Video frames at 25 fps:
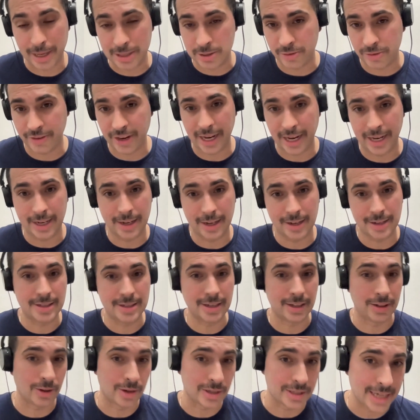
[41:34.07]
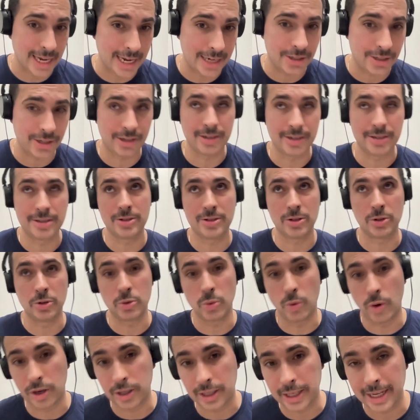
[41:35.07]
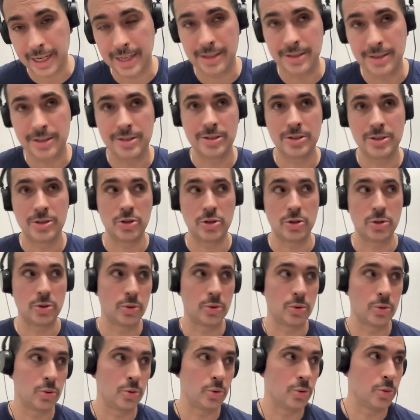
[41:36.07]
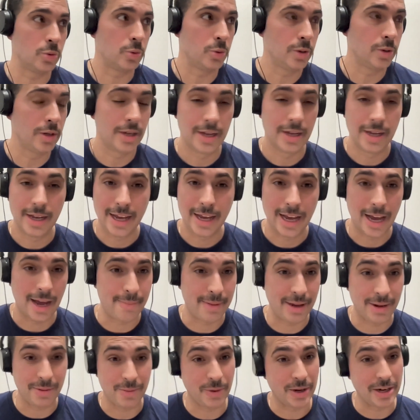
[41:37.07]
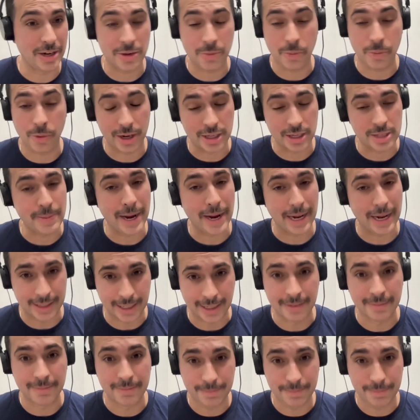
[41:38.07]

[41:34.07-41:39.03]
Pennsylvania to Los Angeles to New Orleans to, I mean, we're expanding.